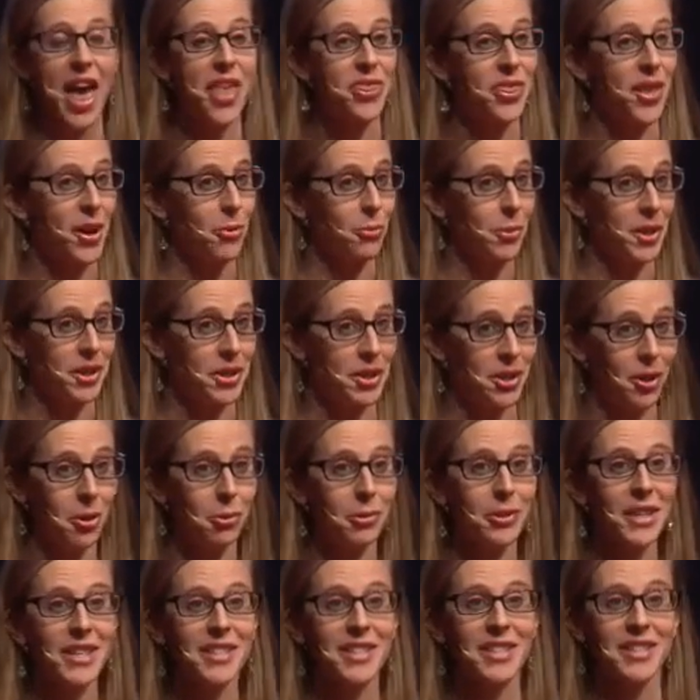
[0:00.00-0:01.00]
and that we
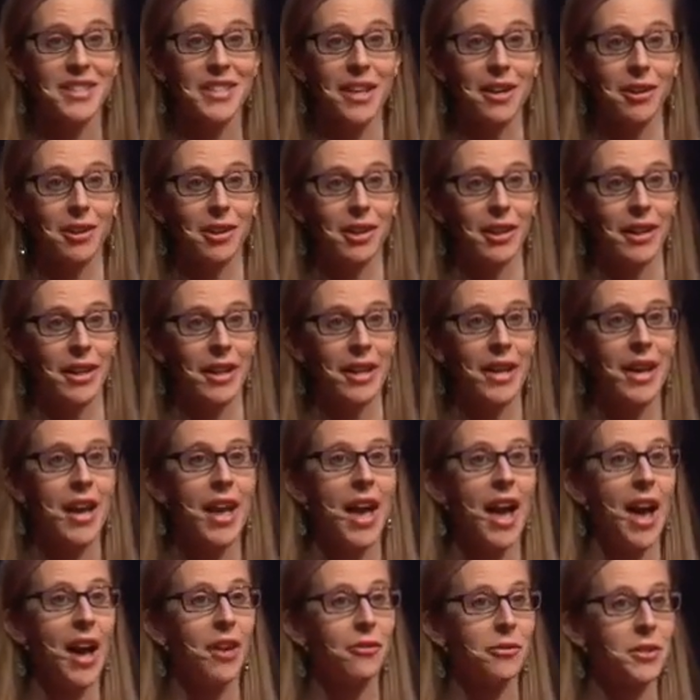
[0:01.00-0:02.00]
don't necessarily
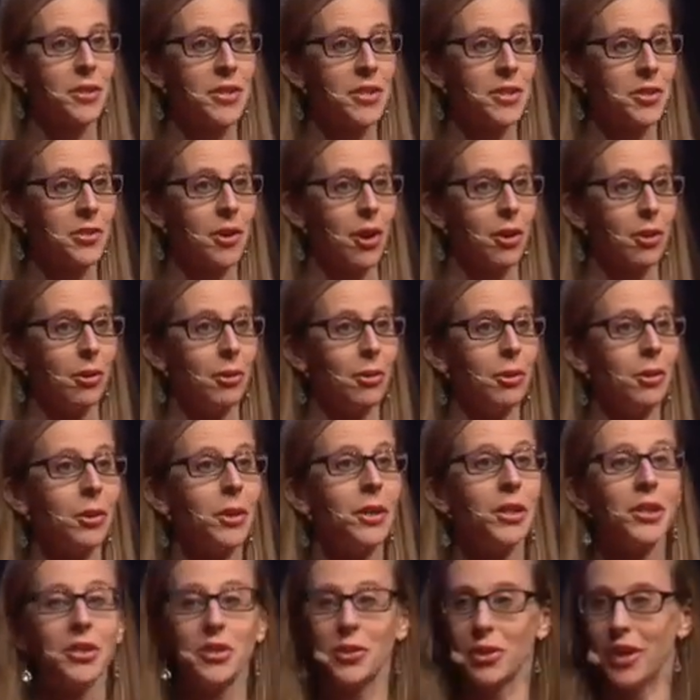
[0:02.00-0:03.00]
have to struggle
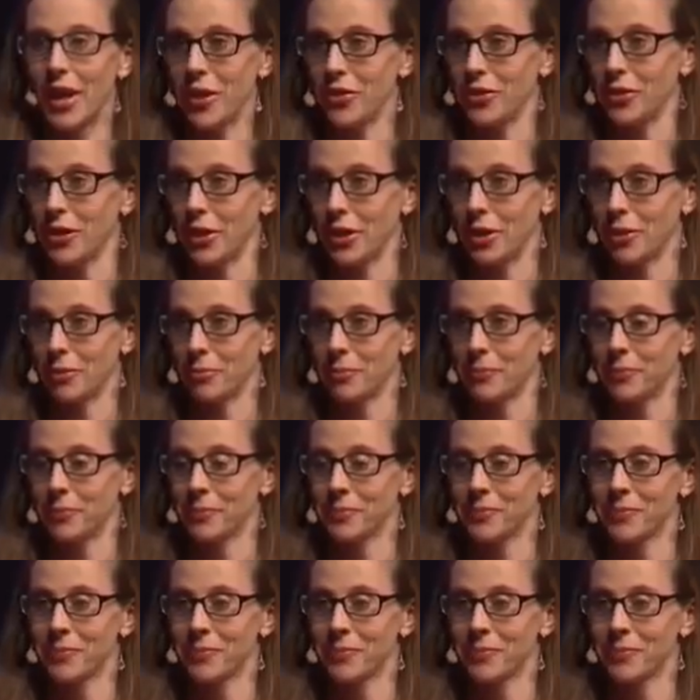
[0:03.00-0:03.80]
to get there.